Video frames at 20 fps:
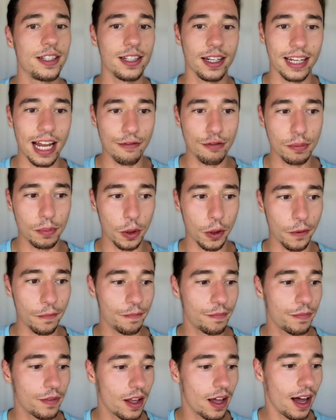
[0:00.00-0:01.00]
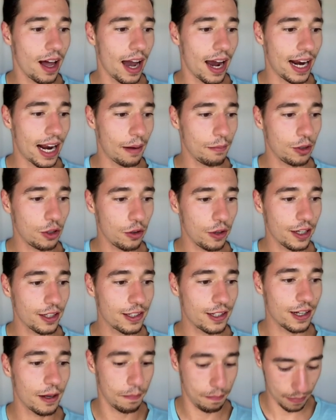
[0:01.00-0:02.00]
Lovable and I'm going
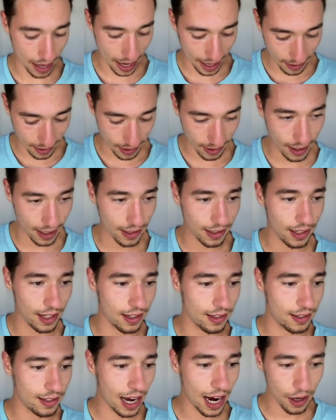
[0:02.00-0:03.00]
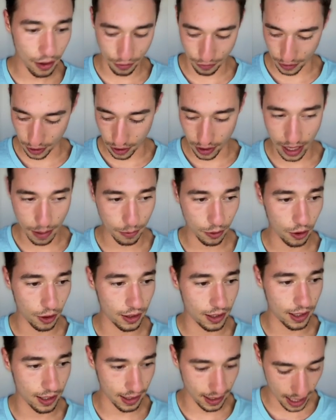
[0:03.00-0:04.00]
to paste this inside of here and I'm going
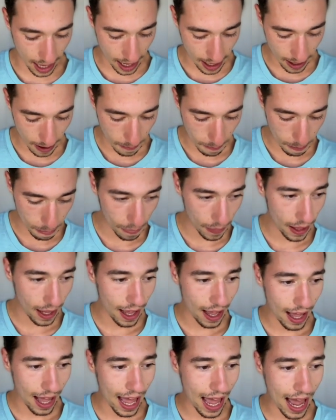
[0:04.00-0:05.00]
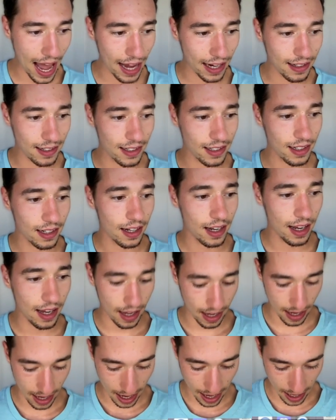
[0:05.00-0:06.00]
to say add
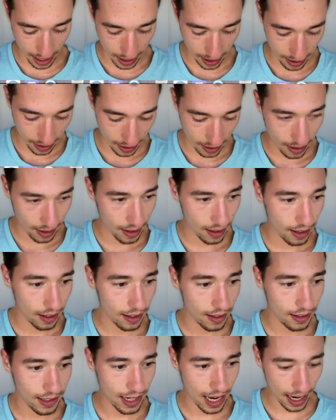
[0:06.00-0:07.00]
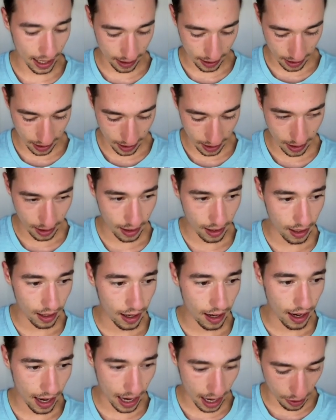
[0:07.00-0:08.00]
a text
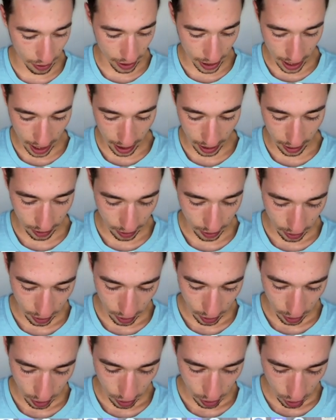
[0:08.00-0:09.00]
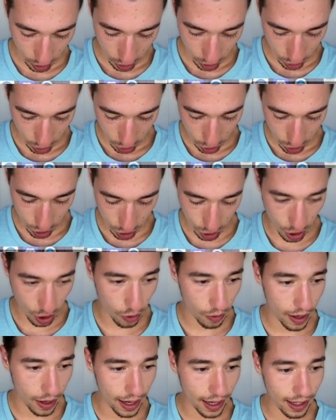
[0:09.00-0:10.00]
area
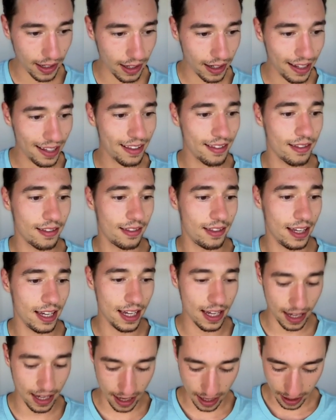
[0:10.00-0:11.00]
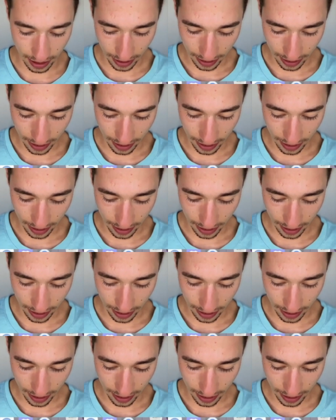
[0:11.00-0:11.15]
showing the